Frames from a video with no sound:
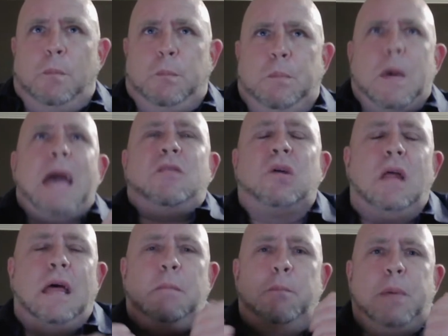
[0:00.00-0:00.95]

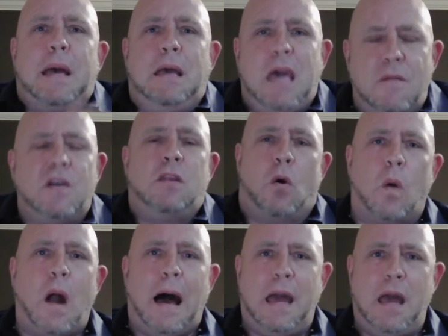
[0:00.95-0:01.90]
basically been given the
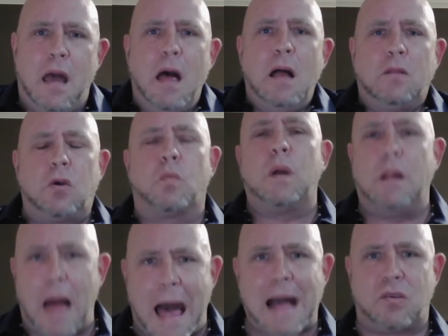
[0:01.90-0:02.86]
right to
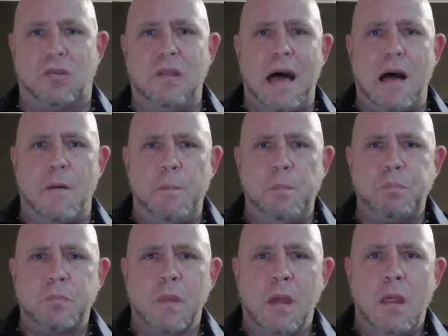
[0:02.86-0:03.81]
relax now,
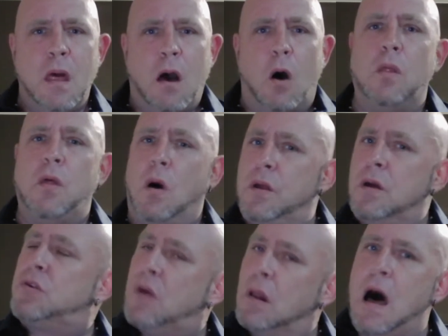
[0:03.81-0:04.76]
although
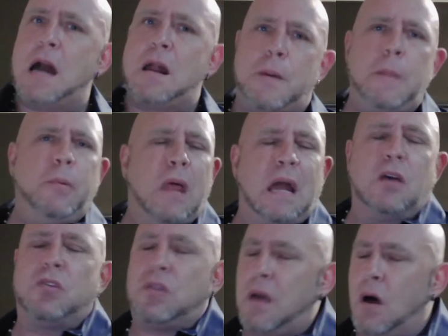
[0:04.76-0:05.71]
there's a lot of people that are
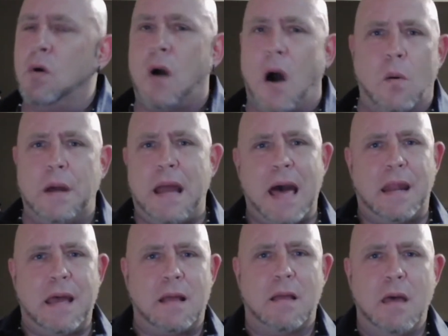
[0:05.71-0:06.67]
still going at
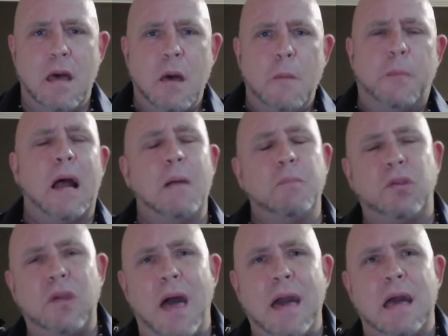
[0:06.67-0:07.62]
it. But I'm
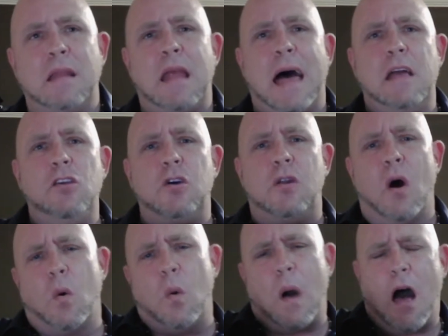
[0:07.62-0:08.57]
saying that, you
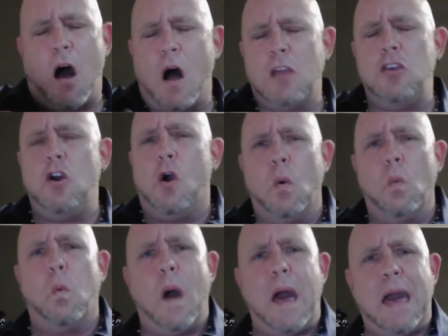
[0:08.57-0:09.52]
know, on
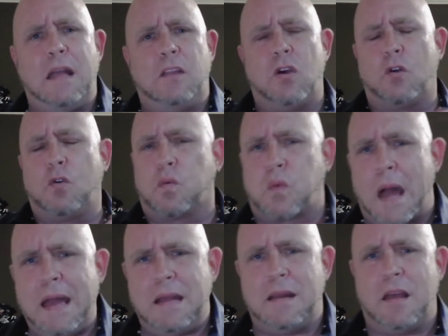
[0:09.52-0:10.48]
your way to
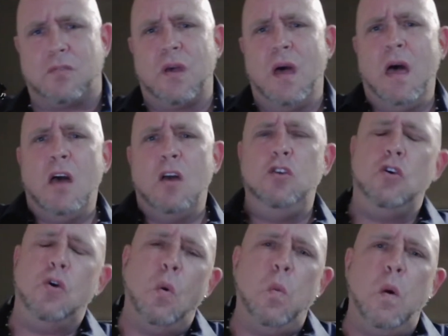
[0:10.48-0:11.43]
greatness,
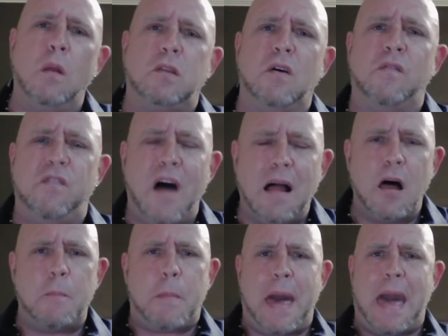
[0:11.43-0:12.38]
you will
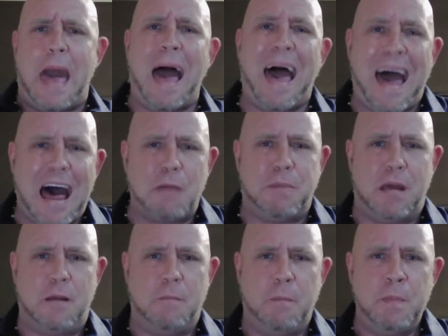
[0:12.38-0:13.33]
develop a
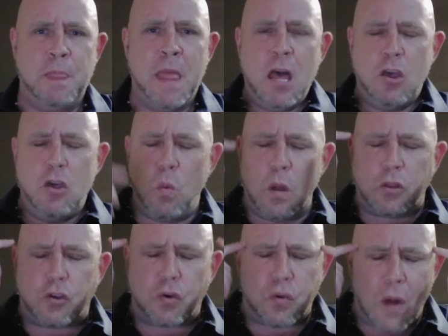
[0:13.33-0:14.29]
habit. You will
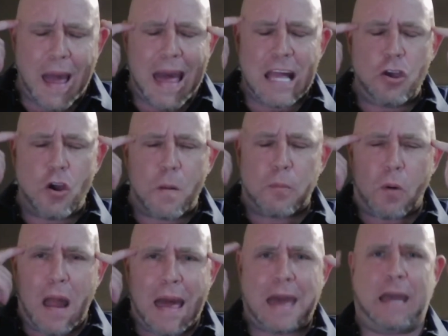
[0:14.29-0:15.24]
train your
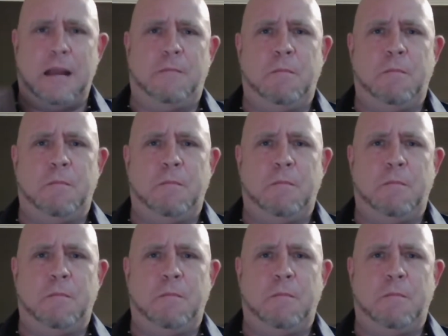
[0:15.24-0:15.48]
brain